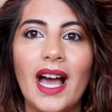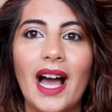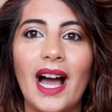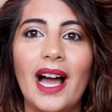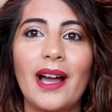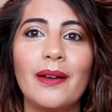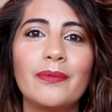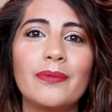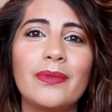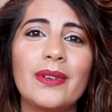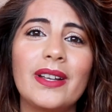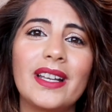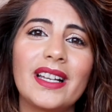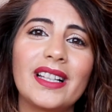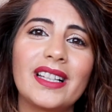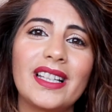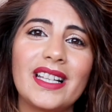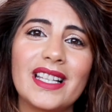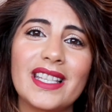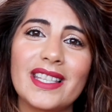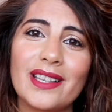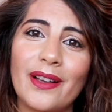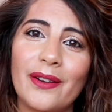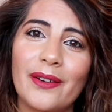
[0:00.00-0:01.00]
I'm
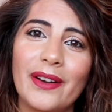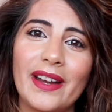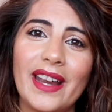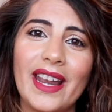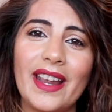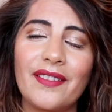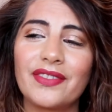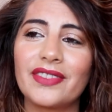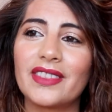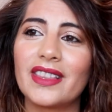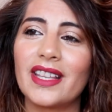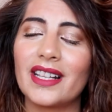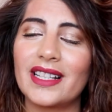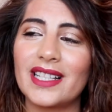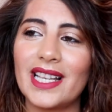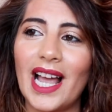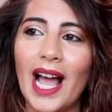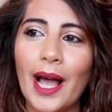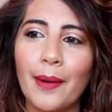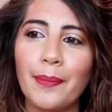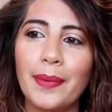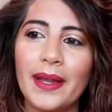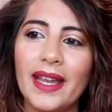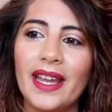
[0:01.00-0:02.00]
really sorry if the
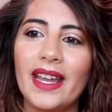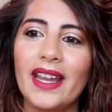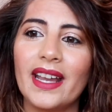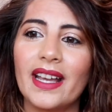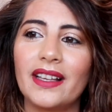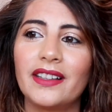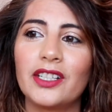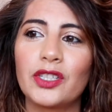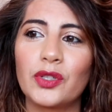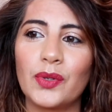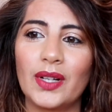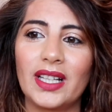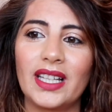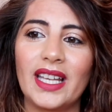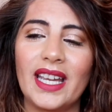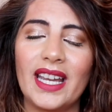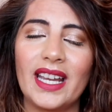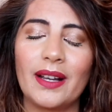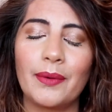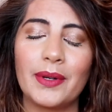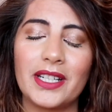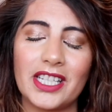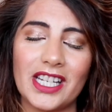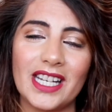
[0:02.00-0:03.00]
tapping and the
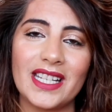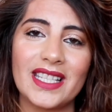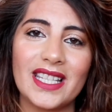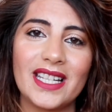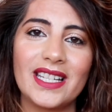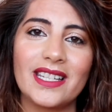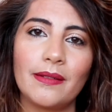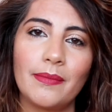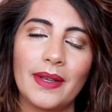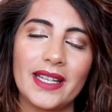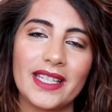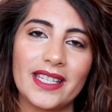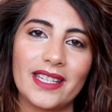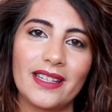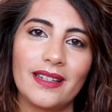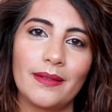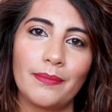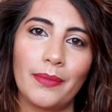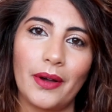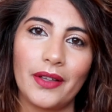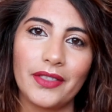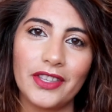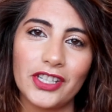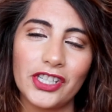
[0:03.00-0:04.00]
drilling, which is
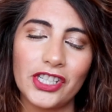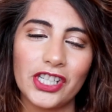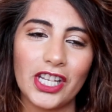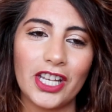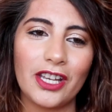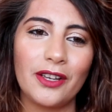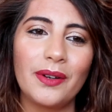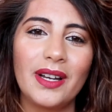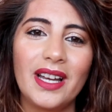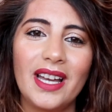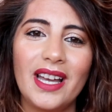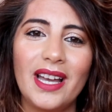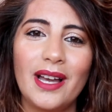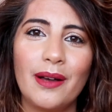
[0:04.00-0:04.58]
intermittent, bothers you,